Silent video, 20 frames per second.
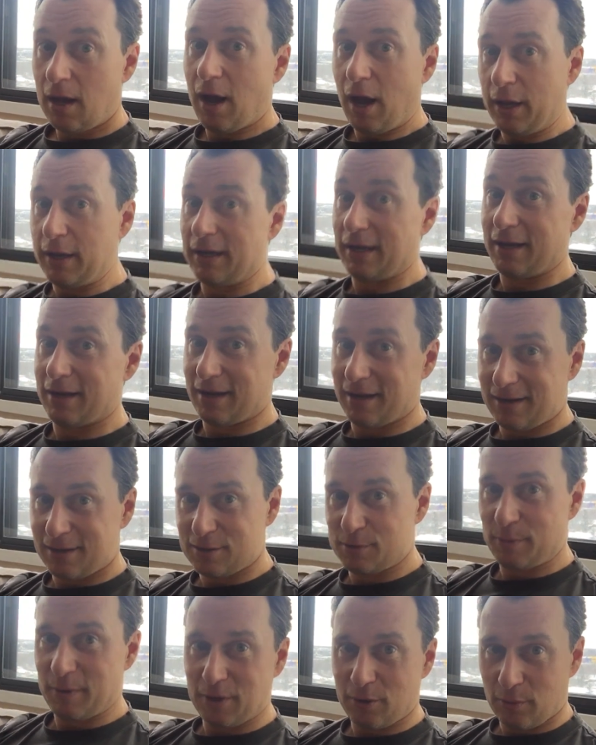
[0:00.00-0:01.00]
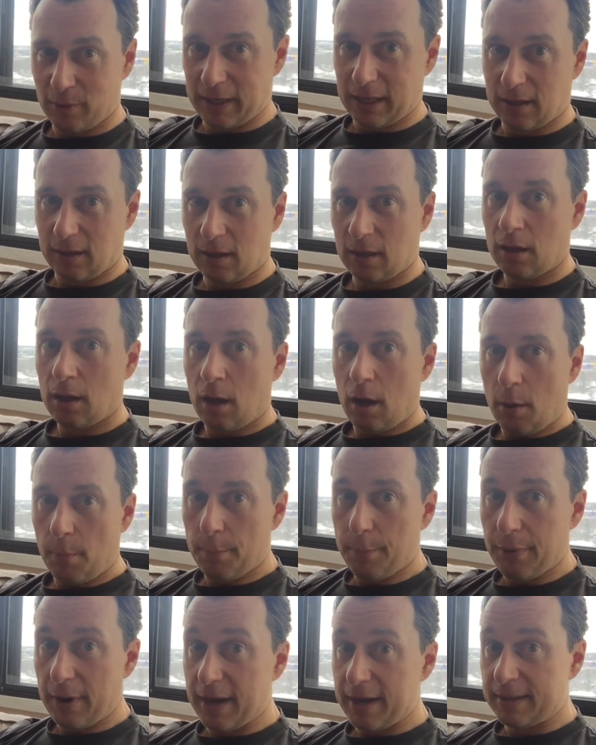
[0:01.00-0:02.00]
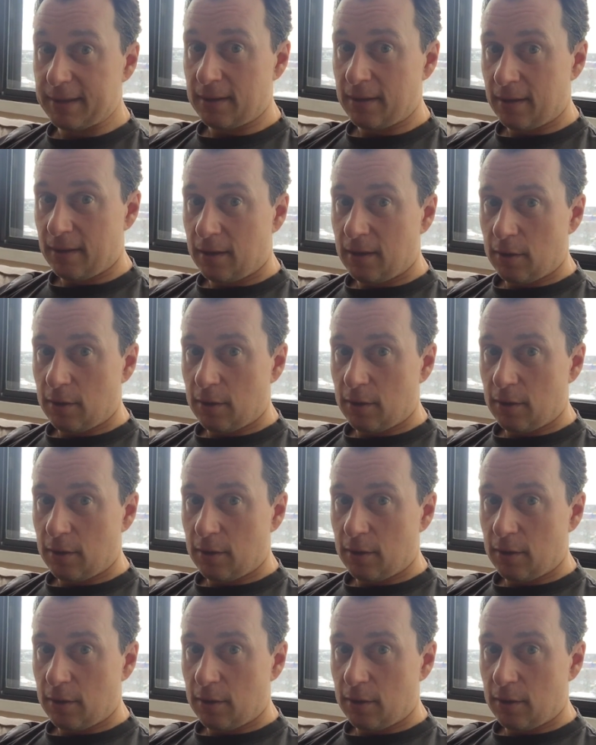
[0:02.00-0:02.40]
It's been a week. But